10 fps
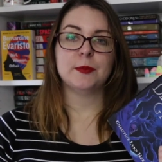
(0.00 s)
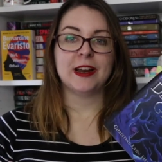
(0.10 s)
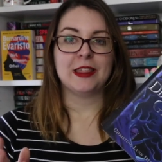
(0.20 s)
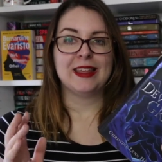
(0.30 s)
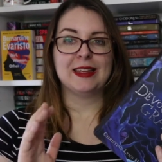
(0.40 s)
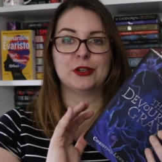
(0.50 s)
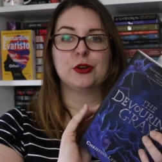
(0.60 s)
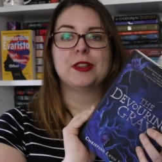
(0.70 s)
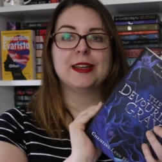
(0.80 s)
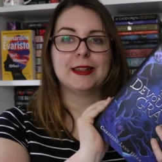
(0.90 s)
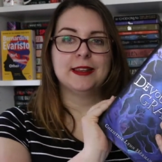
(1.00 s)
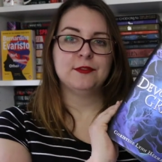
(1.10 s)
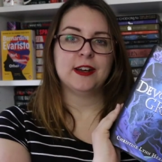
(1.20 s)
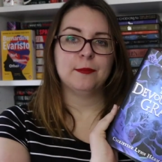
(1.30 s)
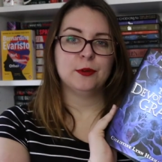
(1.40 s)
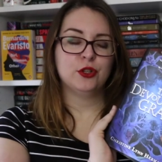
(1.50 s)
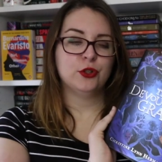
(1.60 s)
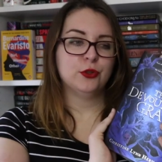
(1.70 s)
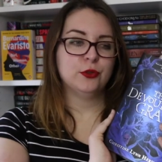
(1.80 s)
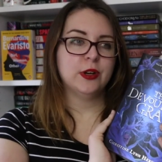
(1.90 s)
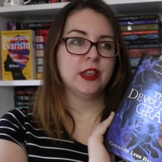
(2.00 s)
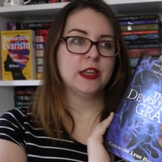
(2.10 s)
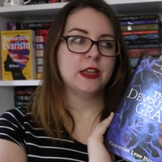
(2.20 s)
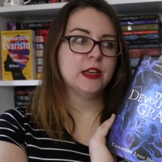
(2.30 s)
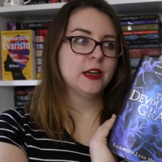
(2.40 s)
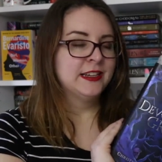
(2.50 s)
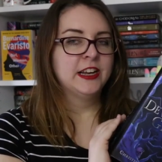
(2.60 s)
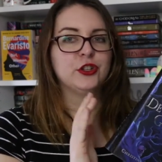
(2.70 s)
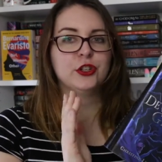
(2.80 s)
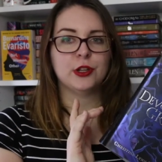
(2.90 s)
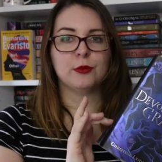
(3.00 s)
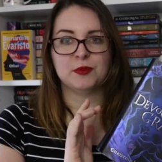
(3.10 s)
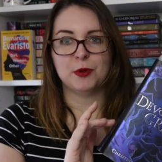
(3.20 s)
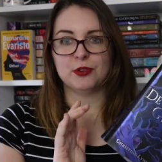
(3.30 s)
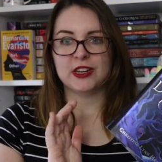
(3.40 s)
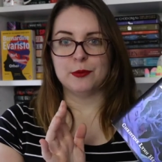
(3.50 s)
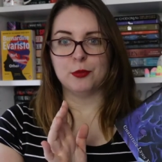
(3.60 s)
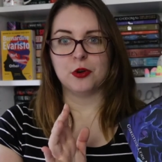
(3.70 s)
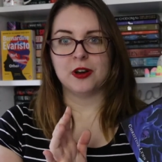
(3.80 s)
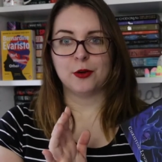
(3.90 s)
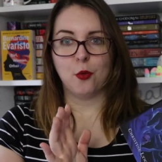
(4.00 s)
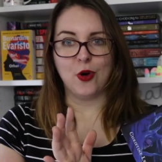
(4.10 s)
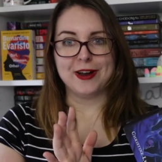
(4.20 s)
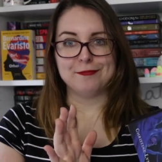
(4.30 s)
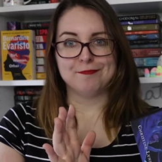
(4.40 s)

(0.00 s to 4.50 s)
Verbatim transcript: but I think don't think it lived up to the tension that was built in book one.